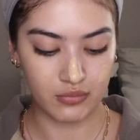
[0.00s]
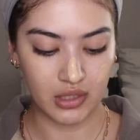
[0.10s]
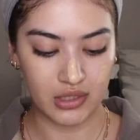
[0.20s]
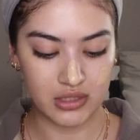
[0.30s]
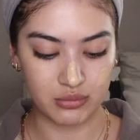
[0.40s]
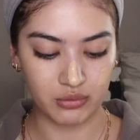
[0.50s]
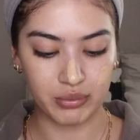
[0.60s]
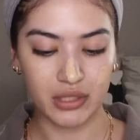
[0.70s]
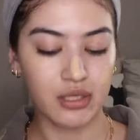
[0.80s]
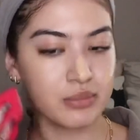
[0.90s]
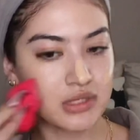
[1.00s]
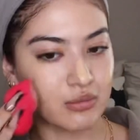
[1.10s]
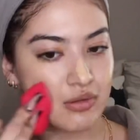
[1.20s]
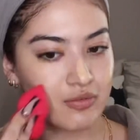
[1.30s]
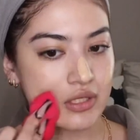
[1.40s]
And this will pick up some
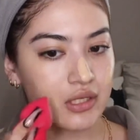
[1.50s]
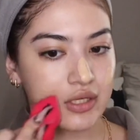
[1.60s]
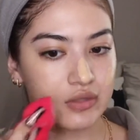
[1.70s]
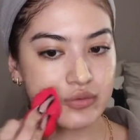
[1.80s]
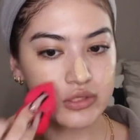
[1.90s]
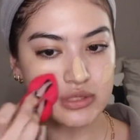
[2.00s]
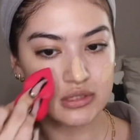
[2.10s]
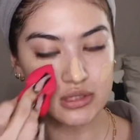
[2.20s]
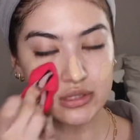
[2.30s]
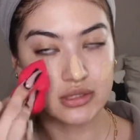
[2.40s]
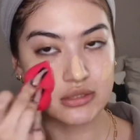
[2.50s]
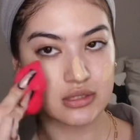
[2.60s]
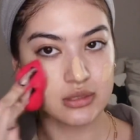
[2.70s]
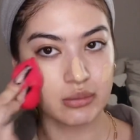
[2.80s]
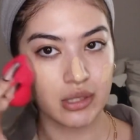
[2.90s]
of the coverage since it is a
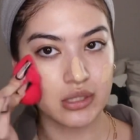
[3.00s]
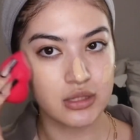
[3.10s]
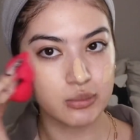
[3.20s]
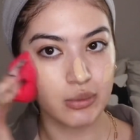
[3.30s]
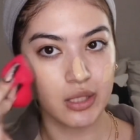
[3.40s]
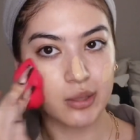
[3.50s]
sponge, but